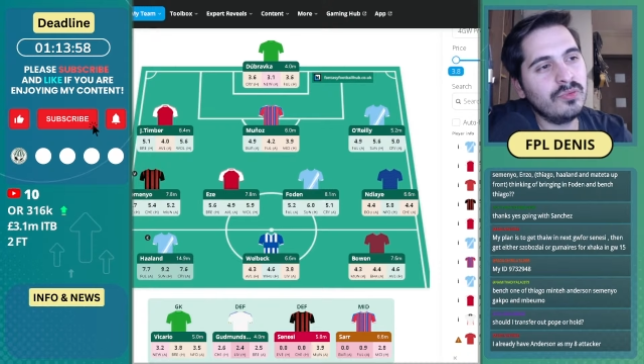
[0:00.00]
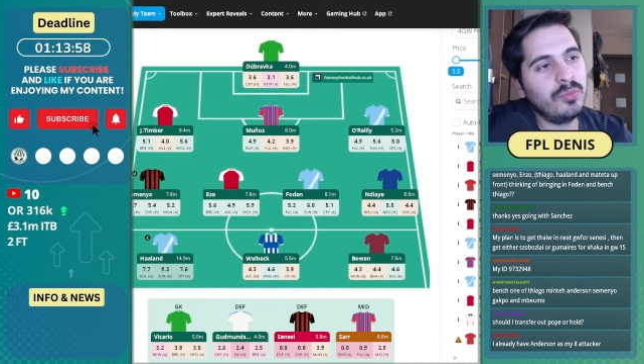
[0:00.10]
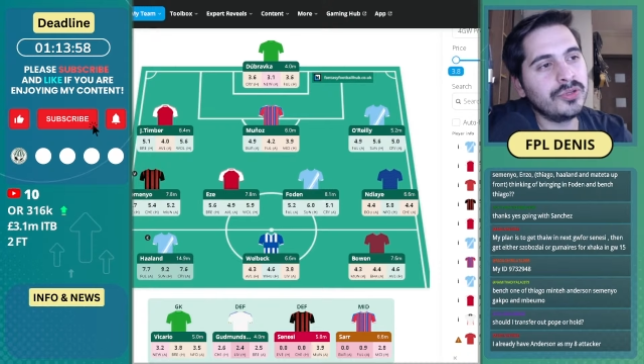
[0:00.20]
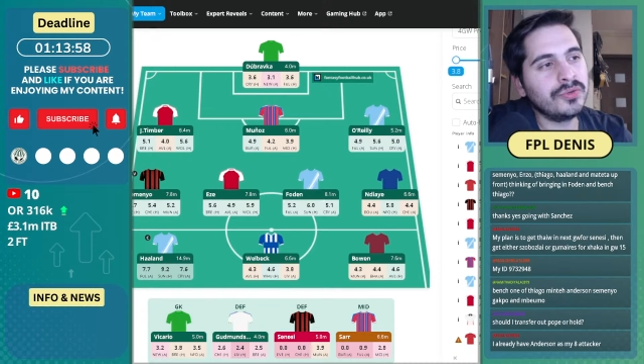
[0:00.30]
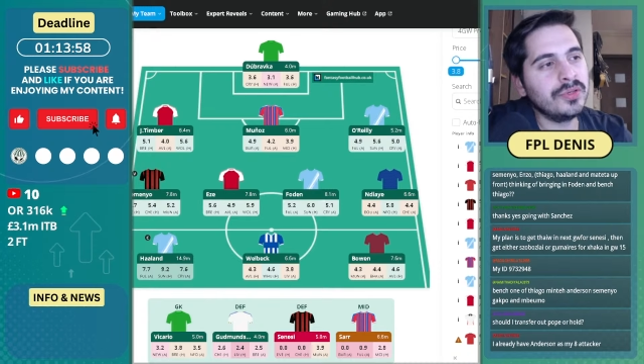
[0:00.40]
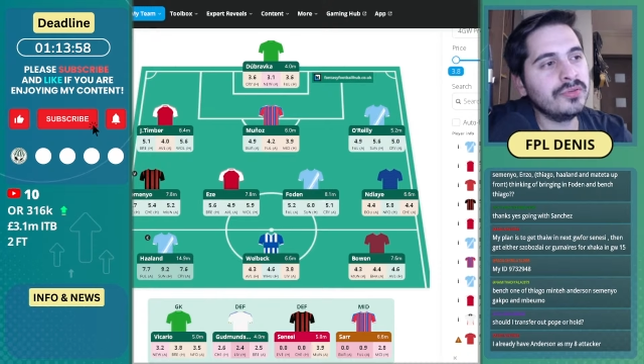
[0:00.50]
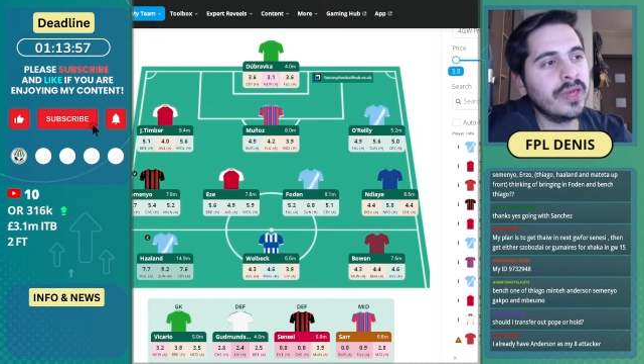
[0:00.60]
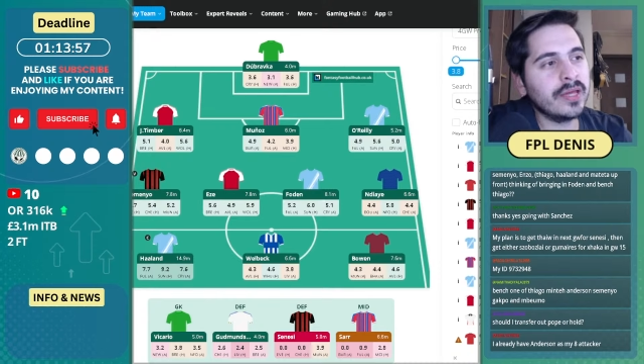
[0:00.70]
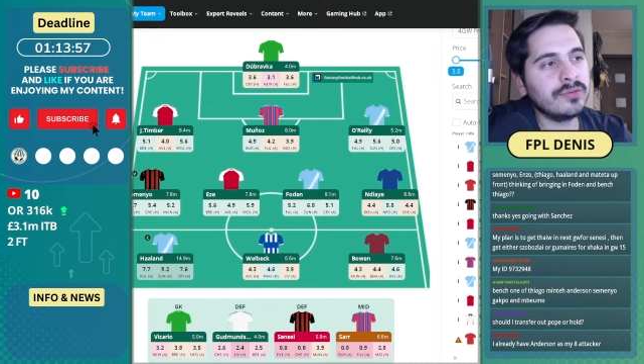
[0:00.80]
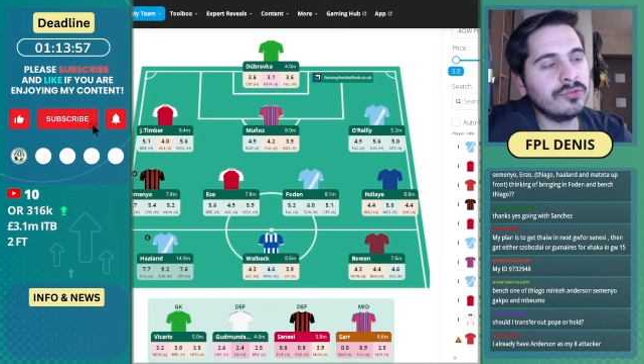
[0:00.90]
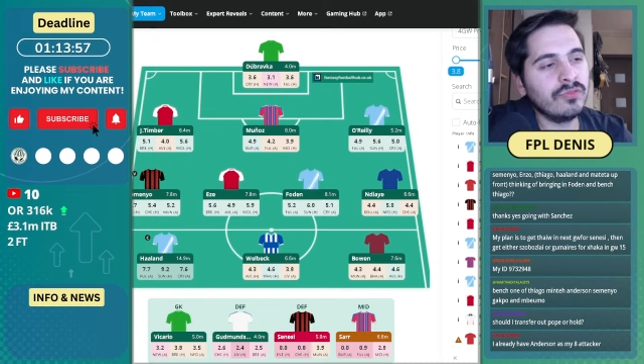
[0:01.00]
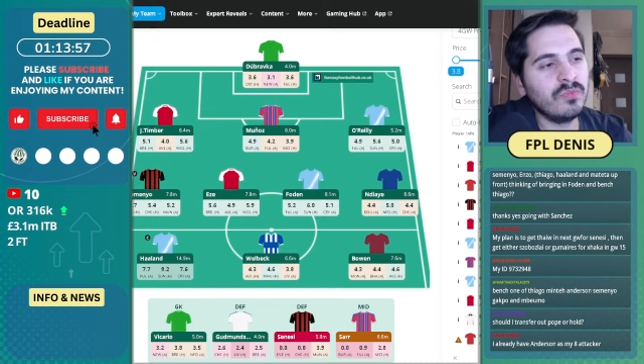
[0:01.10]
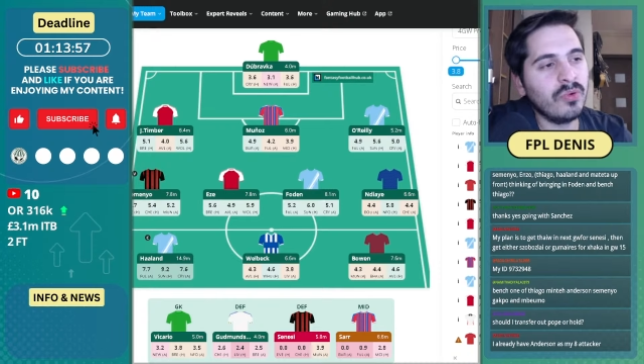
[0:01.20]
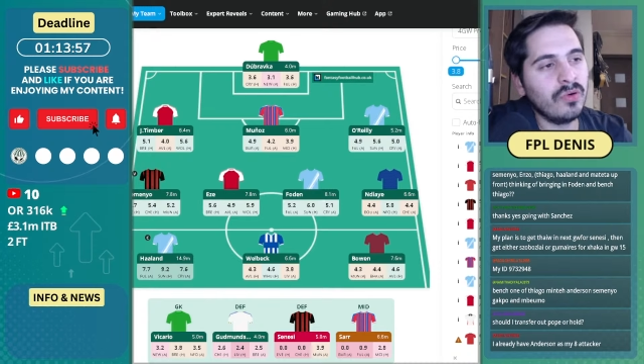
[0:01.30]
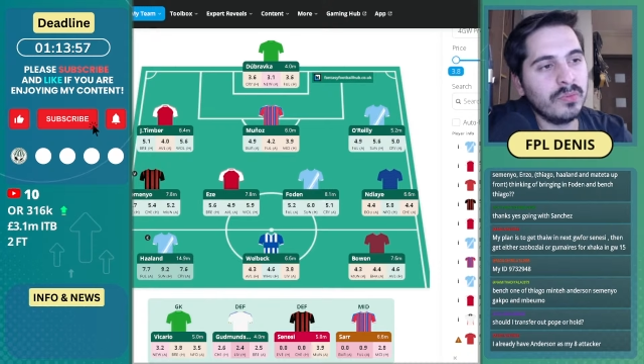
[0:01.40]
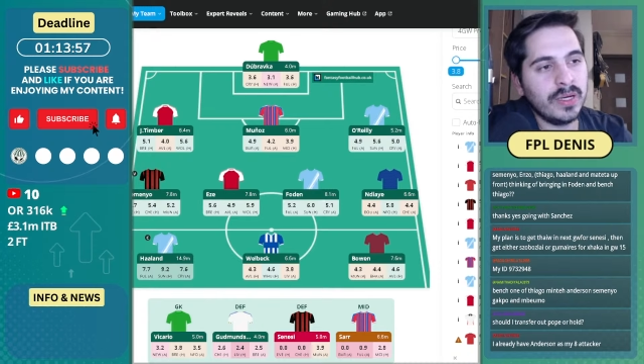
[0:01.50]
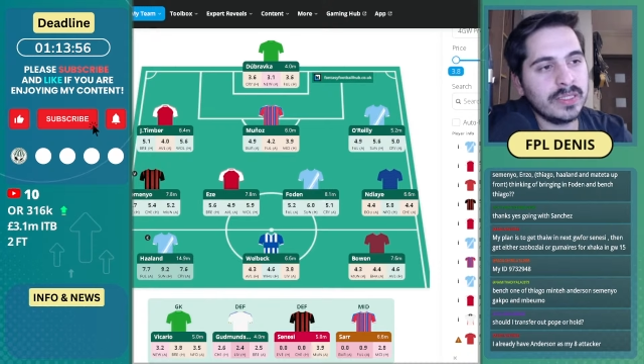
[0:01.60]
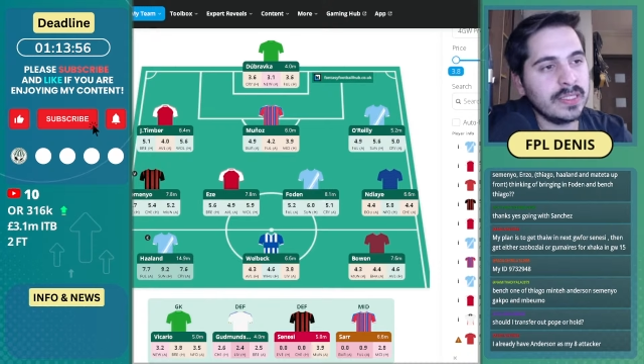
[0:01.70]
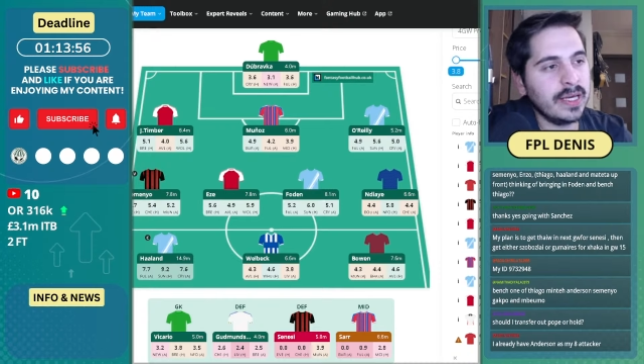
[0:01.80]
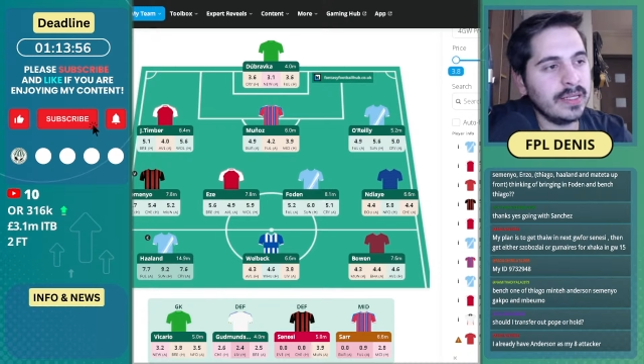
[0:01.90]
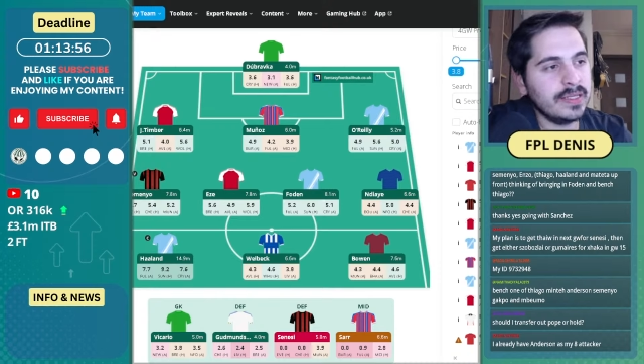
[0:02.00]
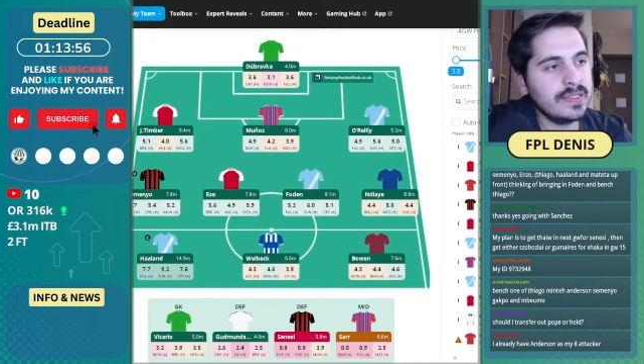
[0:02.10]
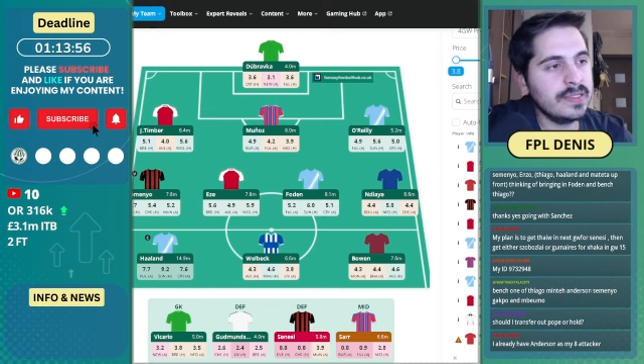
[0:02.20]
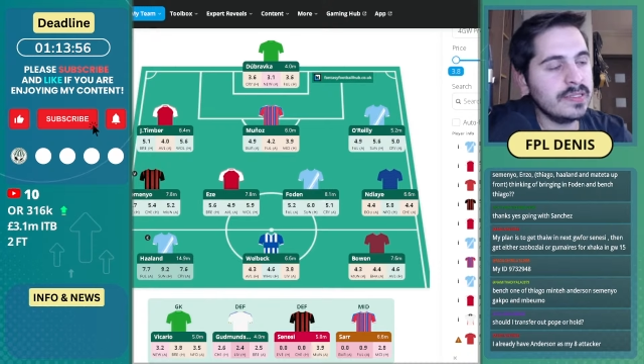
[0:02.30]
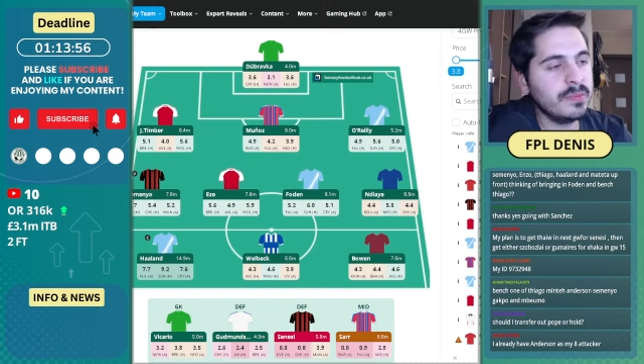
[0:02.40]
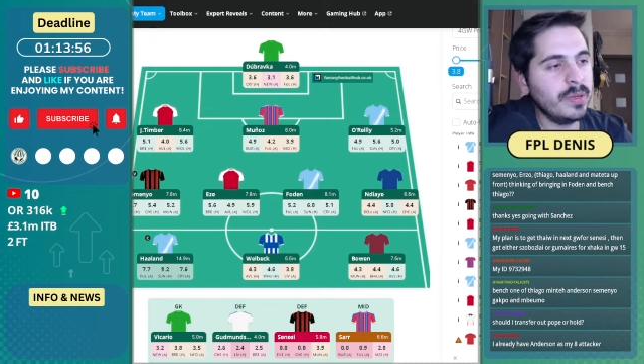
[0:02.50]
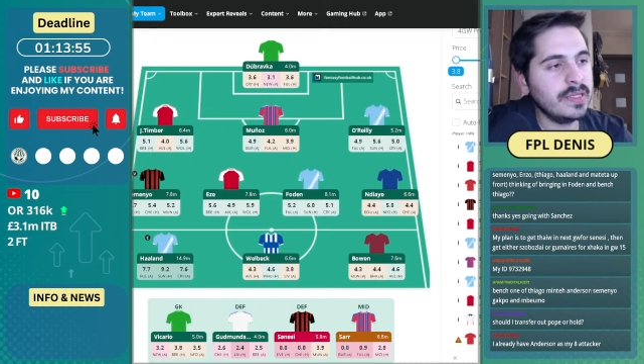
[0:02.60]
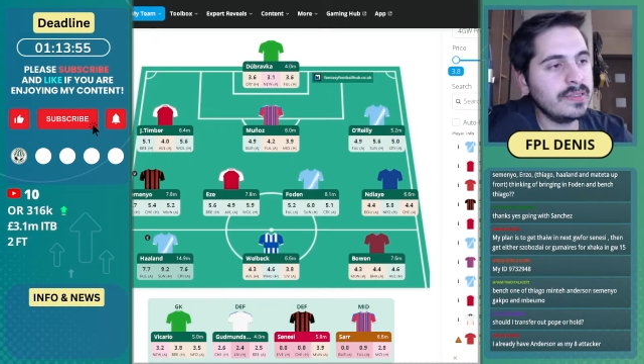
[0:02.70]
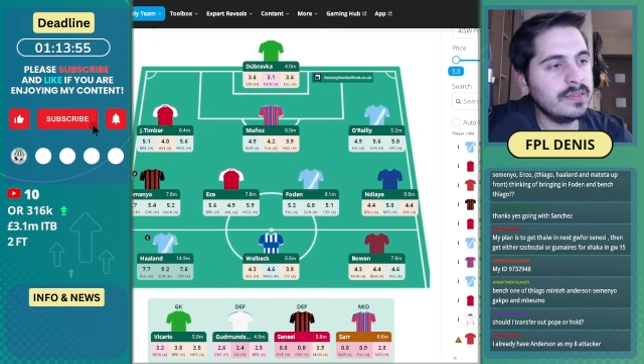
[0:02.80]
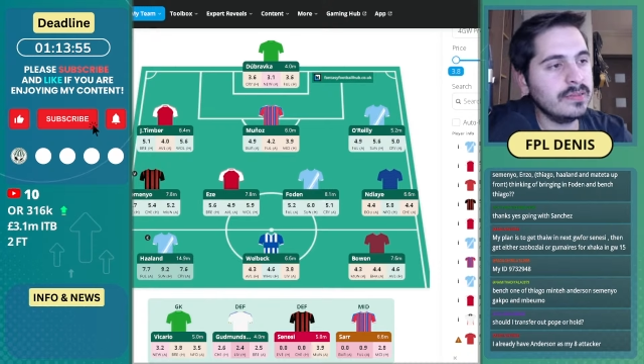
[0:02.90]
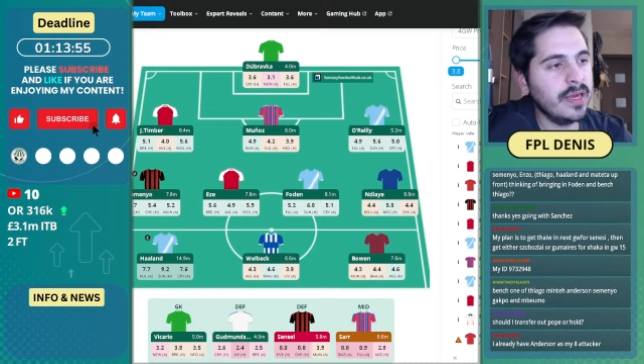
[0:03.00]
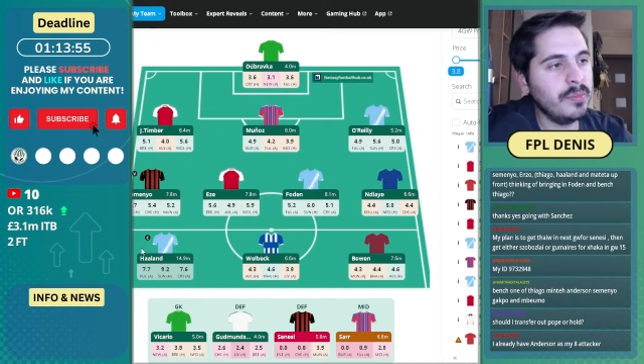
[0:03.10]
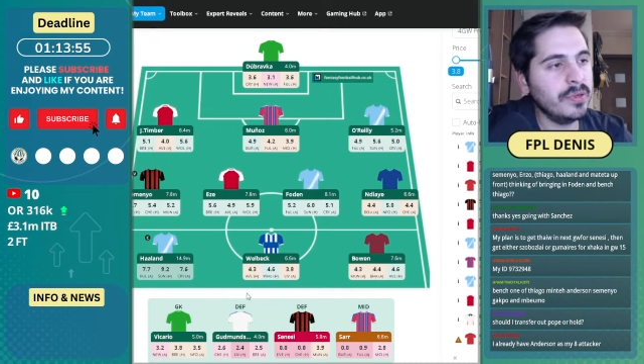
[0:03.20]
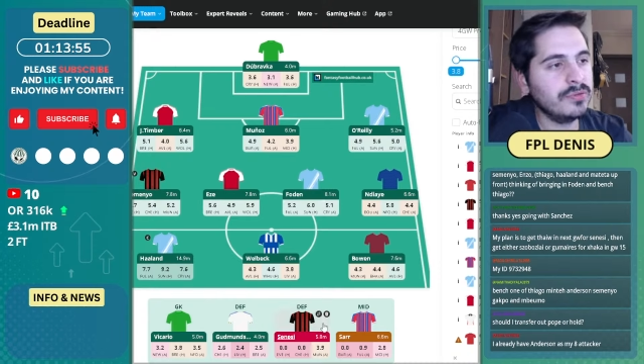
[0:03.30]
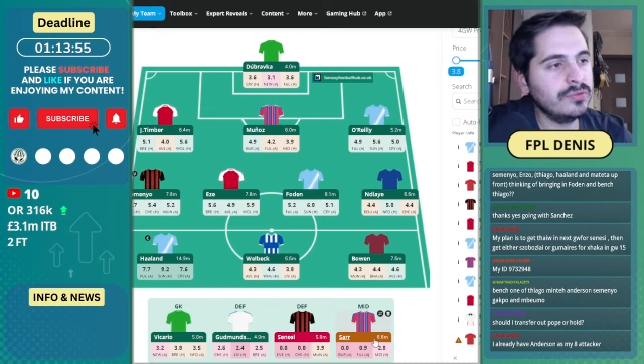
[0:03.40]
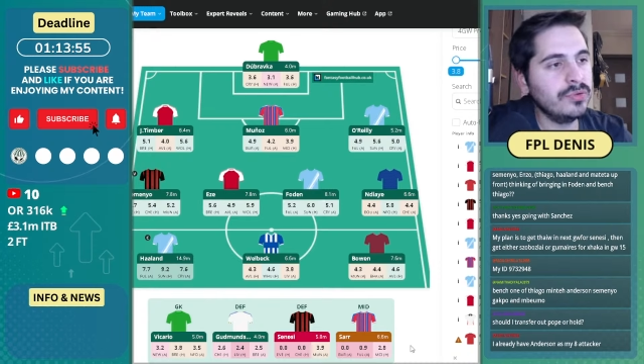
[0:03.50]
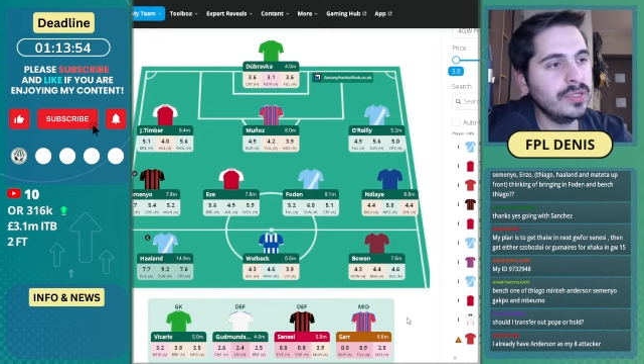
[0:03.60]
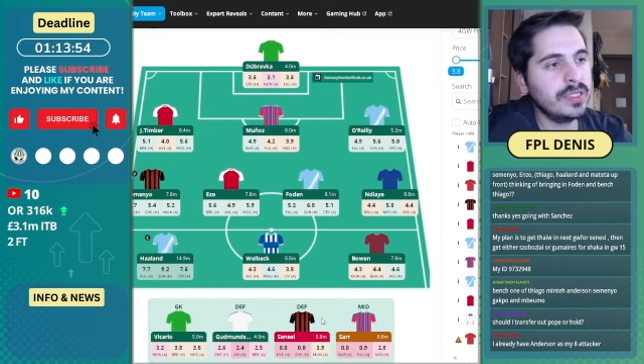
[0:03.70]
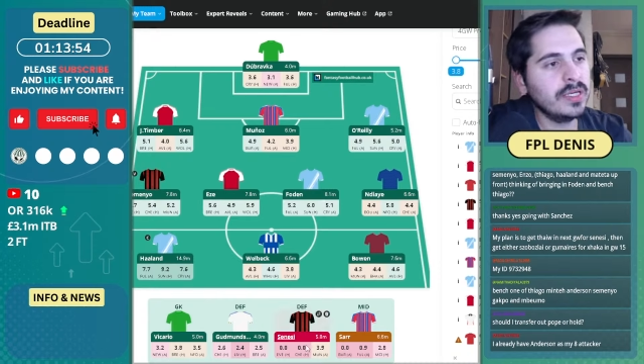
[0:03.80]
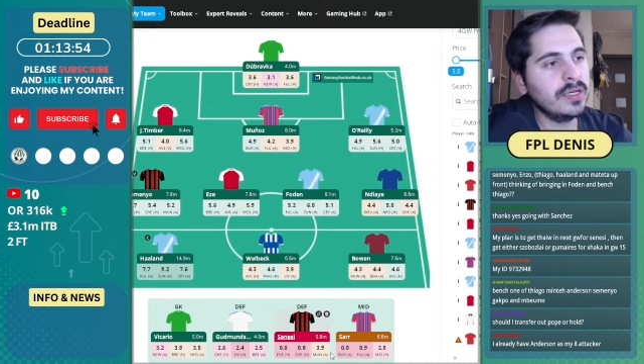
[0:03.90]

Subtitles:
point you need to get rid of Bowen, but again, is this the best gaming to do it?